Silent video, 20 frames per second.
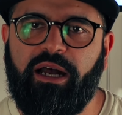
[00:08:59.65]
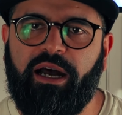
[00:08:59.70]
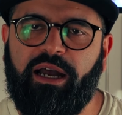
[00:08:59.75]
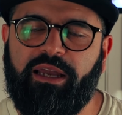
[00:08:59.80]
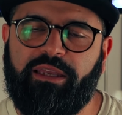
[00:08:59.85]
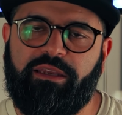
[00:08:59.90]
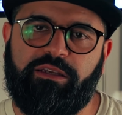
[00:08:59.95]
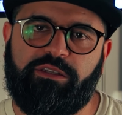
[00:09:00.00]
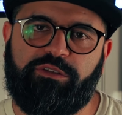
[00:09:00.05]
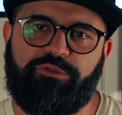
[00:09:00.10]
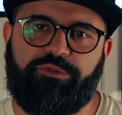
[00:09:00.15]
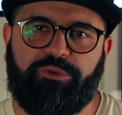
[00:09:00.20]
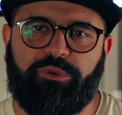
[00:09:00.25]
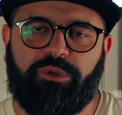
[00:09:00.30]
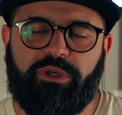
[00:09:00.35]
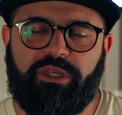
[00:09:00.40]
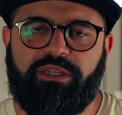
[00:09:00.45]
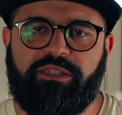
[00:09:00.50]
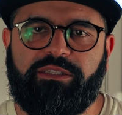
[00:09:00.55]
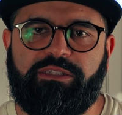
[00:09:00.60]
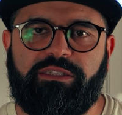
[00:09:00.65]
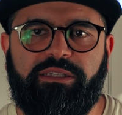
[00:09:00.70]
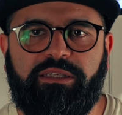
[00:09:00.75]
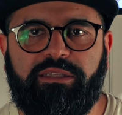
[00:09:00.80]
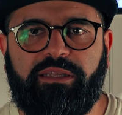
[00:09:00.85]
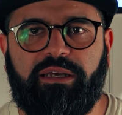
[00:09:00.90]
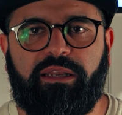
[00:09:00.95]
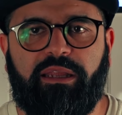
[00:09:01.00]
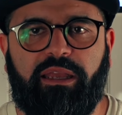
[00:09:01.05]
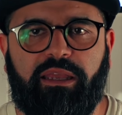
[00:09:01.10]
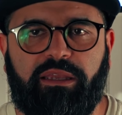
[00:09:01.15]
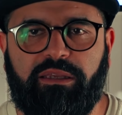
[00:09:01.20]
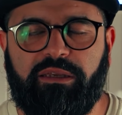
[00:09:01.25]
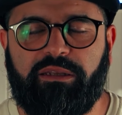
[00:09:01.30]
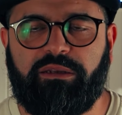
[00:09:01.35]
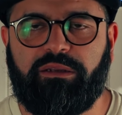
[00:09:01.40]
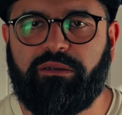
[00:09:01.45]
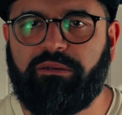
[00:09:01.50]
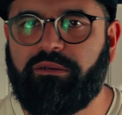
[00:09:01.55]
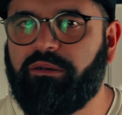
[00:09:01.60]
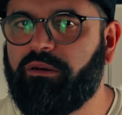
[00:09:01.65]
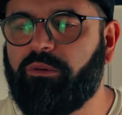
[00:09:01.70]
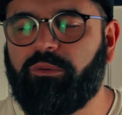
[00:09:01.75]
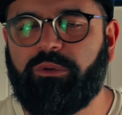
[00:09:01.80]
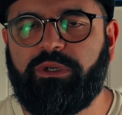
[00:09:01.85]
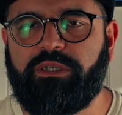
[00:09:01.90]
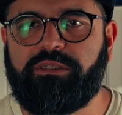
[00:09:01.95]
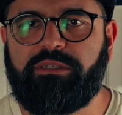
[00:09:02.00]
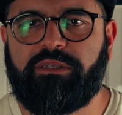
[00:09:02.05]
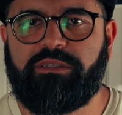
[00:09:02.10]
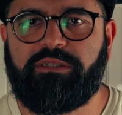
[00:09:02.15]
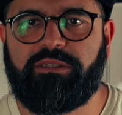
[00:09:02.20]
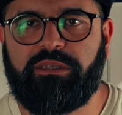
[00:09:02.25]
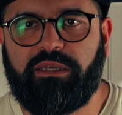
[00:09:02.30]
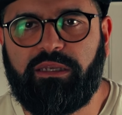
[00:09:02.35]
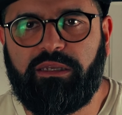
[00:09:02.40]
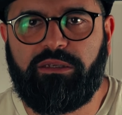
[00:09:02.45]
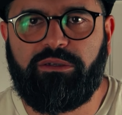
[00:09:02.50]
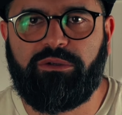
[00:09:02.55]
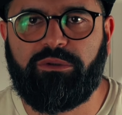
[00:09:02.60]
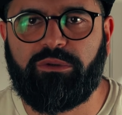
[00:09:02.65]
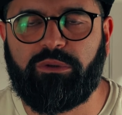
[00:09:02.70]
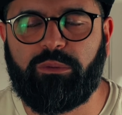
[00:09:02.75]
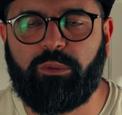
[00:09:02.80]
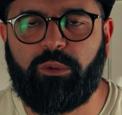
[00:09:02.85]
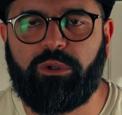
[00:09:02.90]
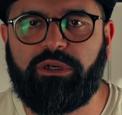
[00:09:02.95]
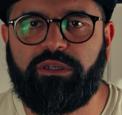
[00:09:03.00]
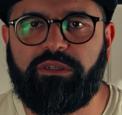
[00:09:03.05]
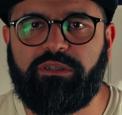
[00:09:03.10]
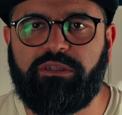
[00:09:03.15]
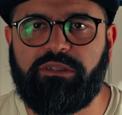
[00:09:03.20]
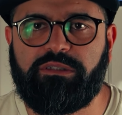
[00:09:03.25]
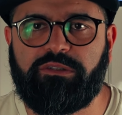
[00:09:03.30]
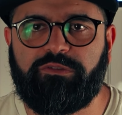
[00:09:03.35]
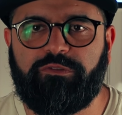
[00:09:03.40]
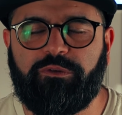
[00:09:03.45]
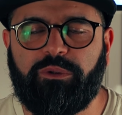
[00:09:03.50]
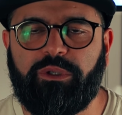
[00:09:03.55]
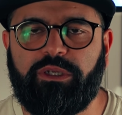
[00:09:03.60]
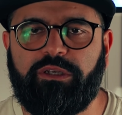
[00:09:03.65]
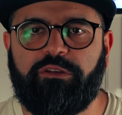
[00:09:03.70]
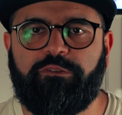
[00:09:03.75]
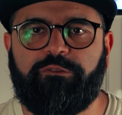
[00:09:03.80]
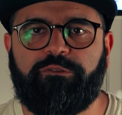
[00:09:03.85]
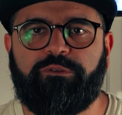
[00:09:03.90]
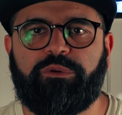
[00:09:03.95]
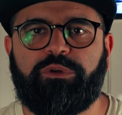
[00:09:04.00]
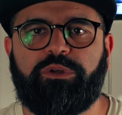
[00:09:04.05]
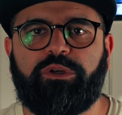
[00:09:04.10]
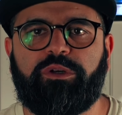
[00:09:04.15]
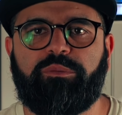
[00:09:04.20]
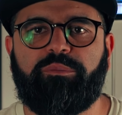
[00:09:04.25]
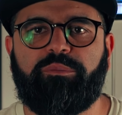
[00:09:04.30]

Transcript: I guess Ford can see that and can always say your warranty is voided for your